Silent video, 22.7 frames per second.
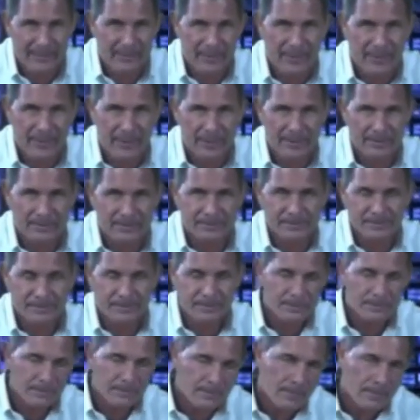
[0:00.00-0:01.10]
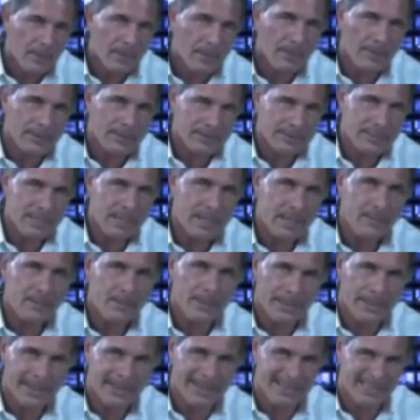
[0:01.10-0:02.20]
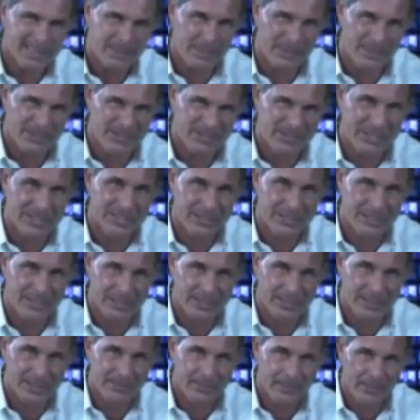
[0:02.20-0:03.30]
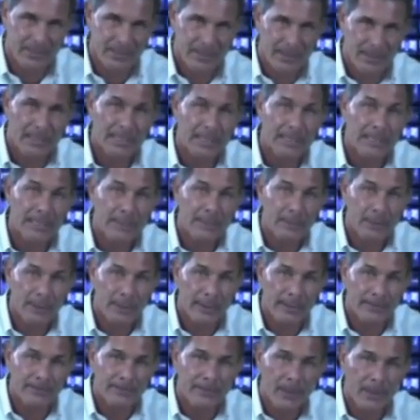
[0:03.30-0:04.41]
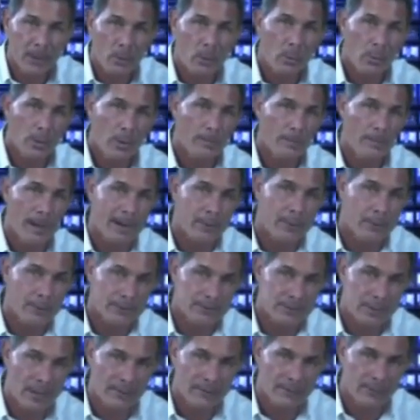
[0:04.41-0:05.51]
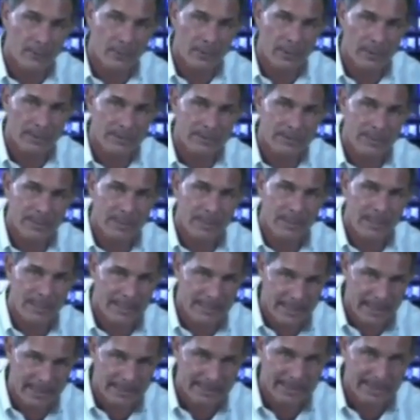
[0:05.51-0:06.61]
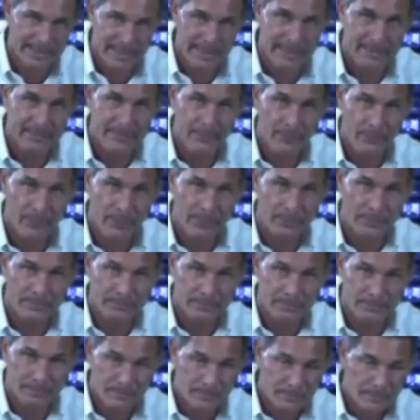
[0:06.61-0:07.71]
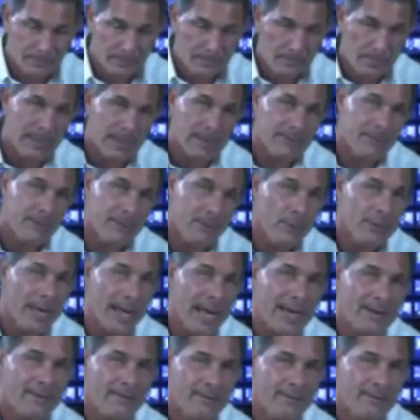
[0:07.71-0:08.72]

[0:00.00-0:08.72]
is everything. This company is positioned literally where Microsoft was in 1984. If you and